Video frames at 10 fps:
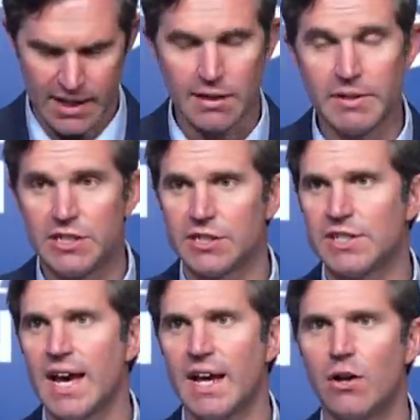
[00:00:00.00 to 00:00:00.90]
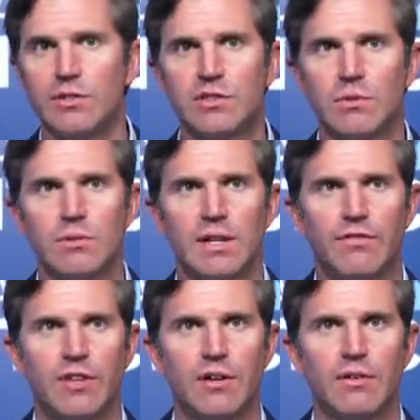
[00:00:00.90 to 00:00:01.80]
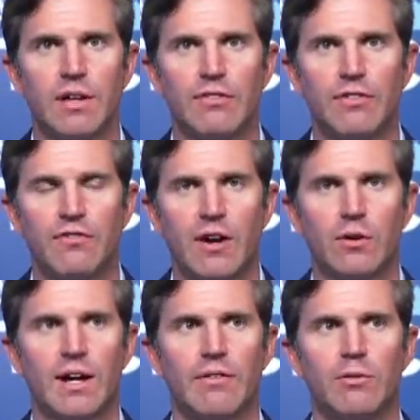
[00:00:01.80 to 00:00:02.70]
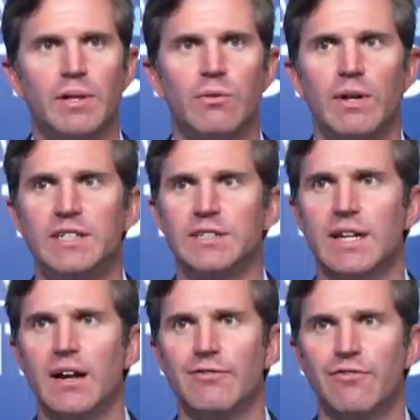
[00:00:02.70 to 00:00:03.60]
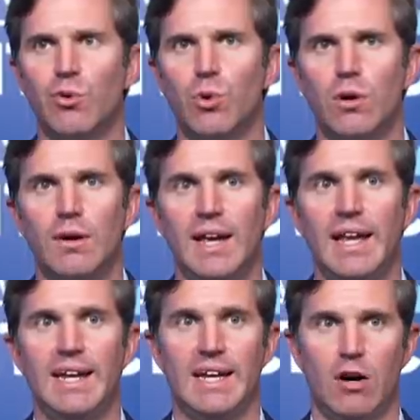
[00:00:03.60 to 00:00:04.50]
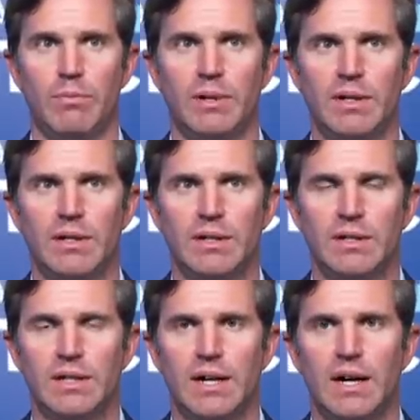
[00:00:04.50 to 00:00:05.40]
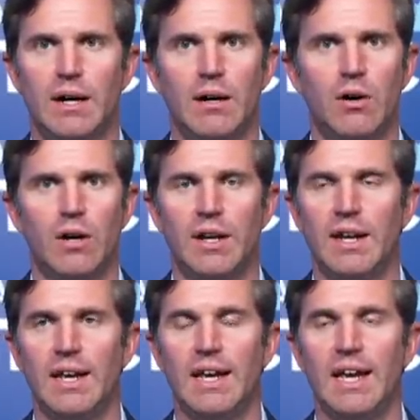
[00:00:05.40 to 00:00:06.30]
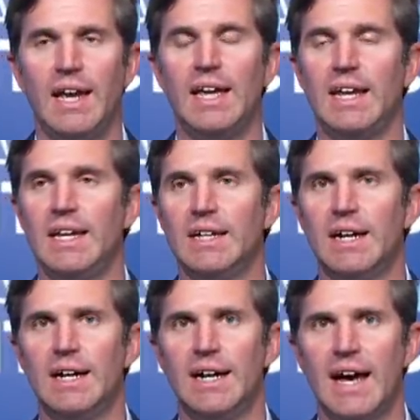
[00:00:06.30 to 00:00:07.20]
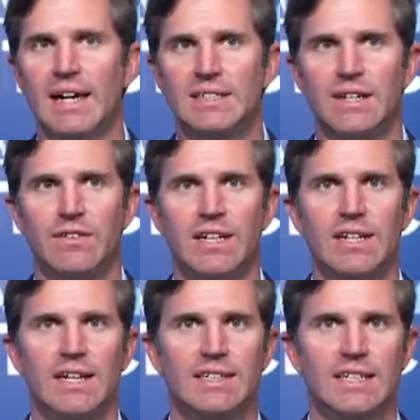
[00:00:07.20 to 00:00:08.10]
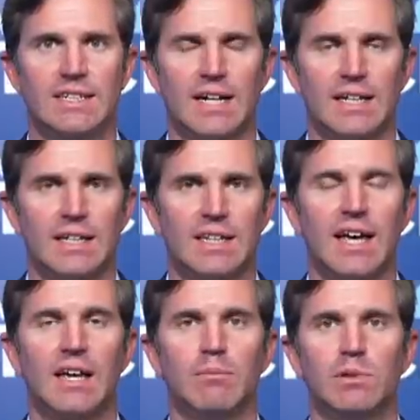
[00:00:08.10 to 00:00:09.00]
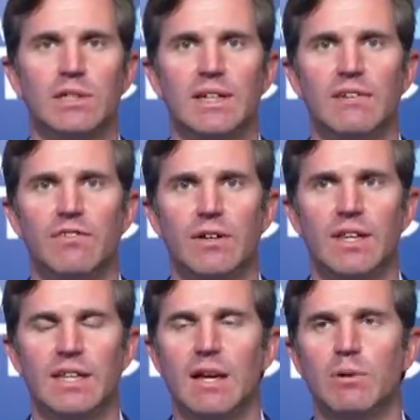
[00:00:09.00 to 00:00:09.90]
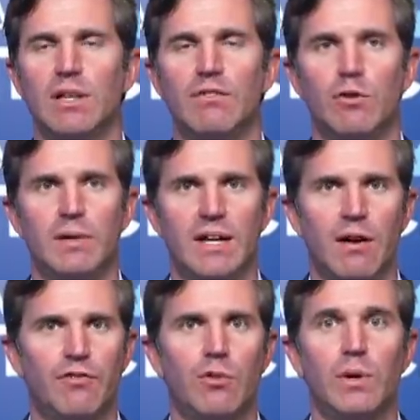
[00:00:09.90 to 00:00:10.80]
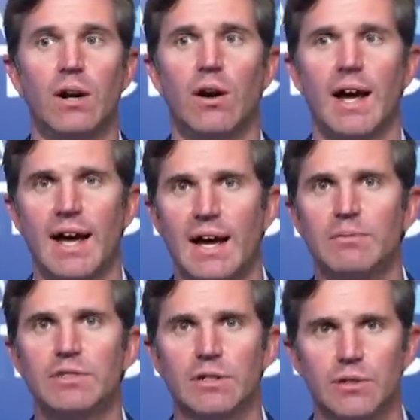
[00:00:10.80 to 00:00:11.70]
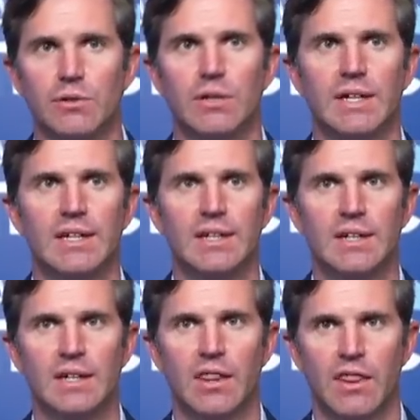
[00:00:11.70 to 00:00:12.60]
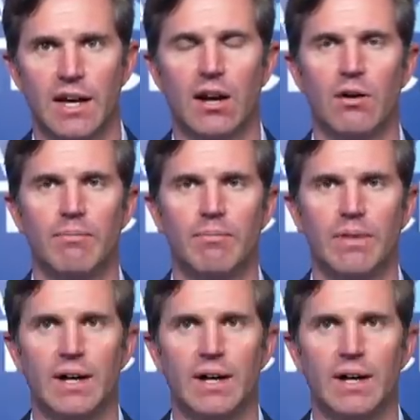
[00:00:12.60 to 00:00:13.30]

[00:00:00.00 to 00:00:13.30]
Let me just add also, if the federal government reaches out for any help on any activity in Kentucky that they believe will be helpful, we are absolutely there.